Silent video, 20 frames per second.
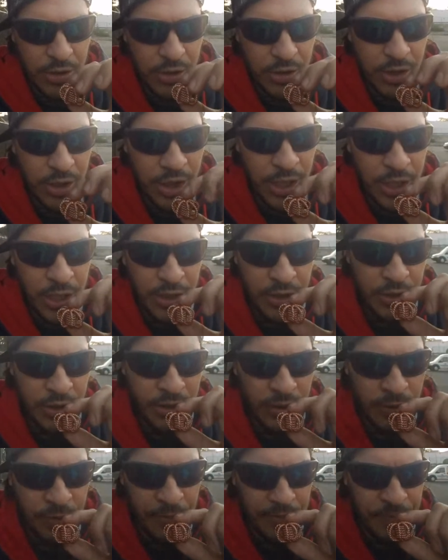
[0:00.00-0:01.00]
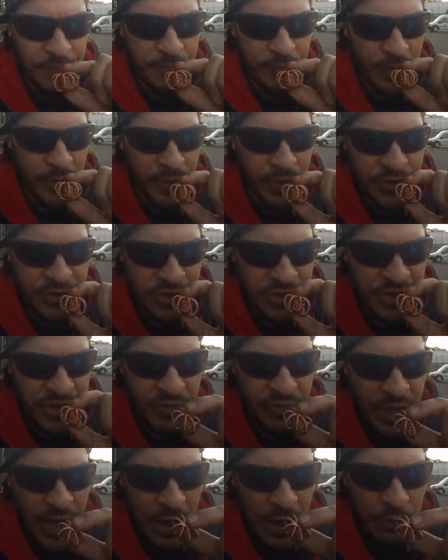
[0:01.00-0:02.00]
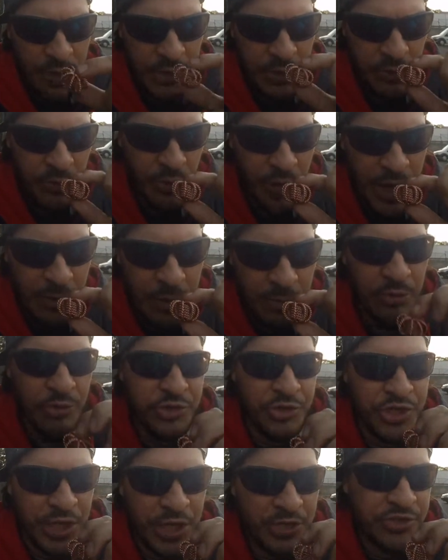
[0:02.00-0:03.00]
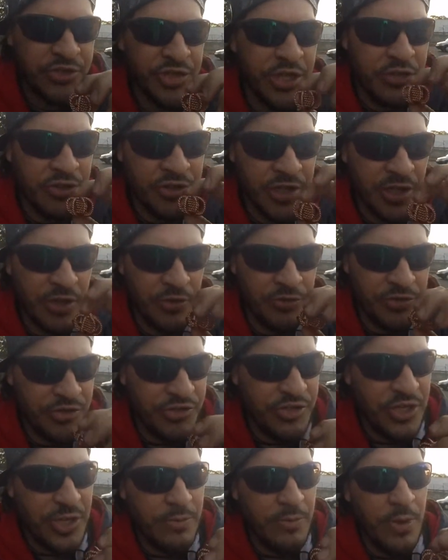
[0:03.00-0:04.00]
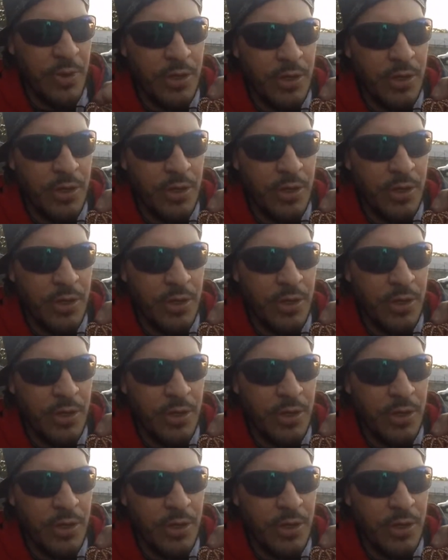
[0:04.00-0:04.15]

and this is even how we were able to shed skin cells, the same